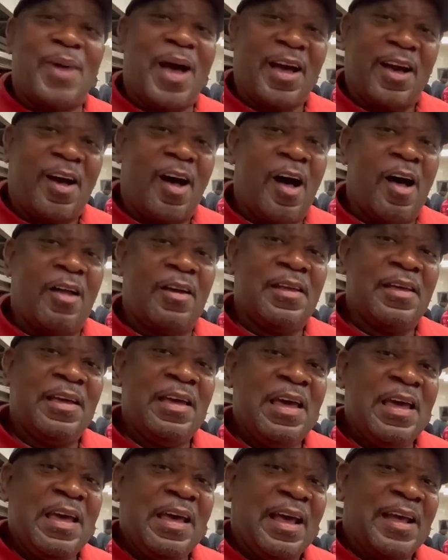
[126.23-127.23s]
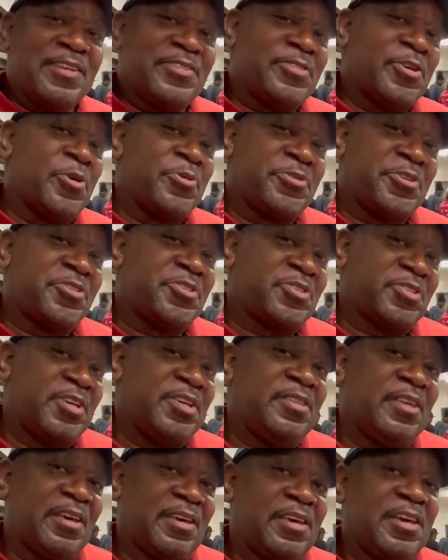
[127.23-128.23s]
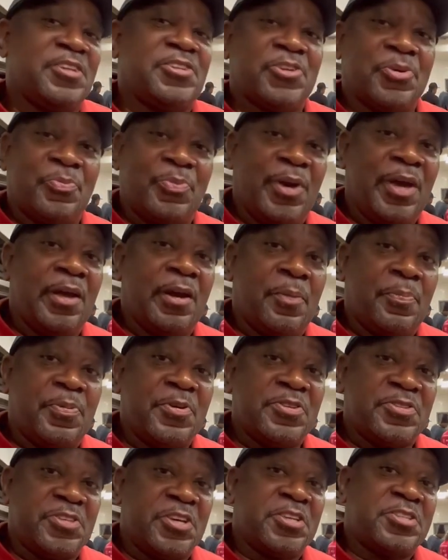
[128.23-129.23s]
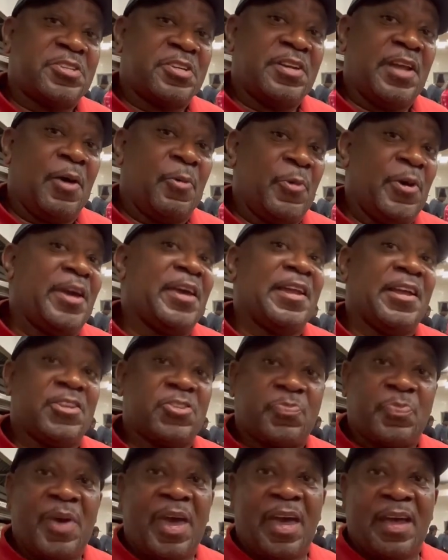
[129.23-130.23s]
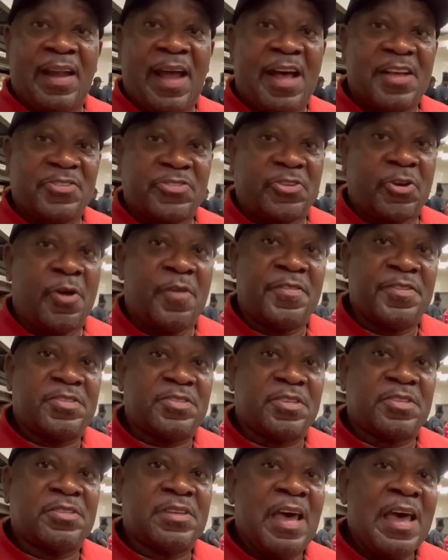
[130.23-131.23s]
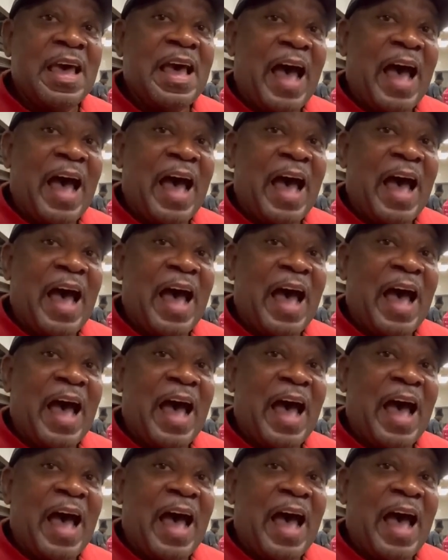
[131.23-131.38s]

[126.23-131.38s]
my calling, and so to see the kitchen be in a position that we can expand our services,